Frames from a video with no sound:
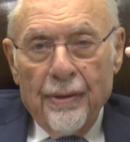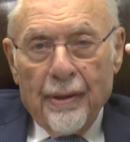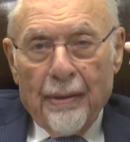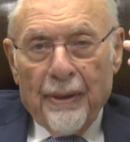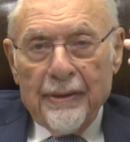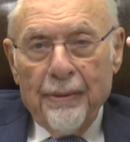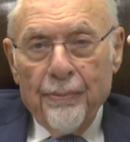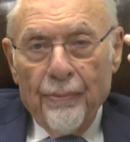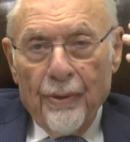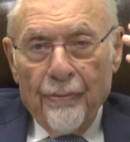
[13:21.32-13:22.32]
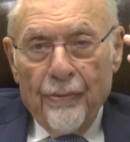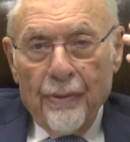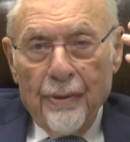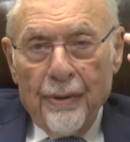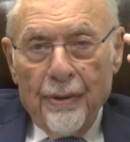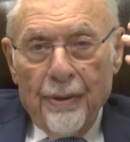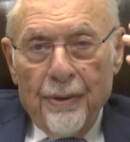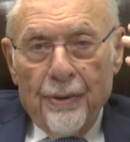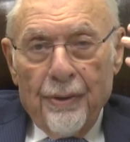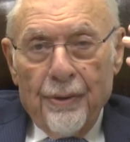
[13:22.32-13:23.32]
Rabbanim of
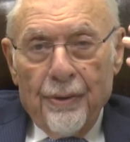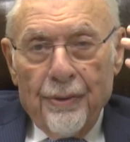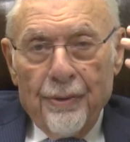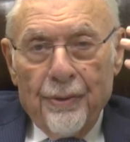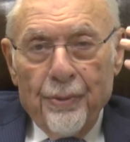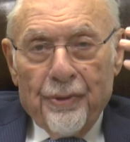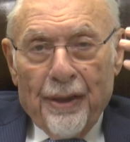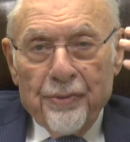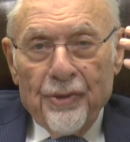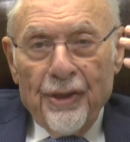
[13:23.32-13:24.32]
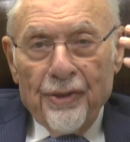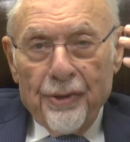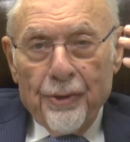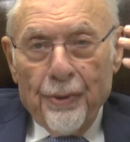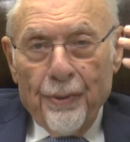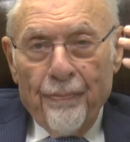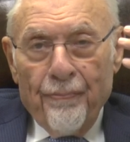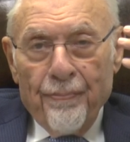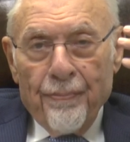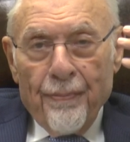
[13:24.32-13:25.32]
2000 years ago
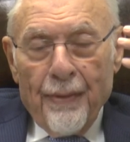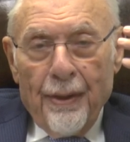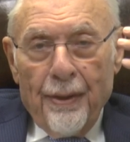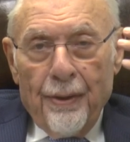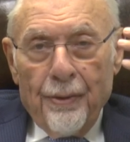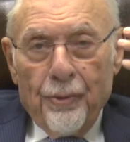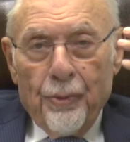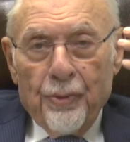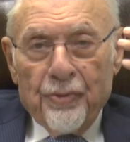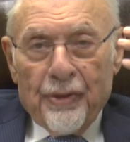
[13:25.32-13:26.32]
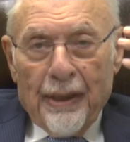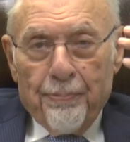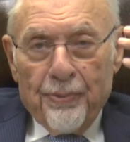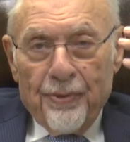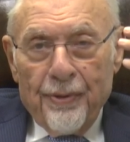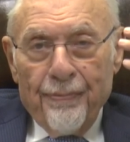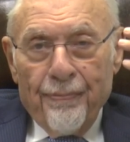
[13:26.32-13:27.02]
took steps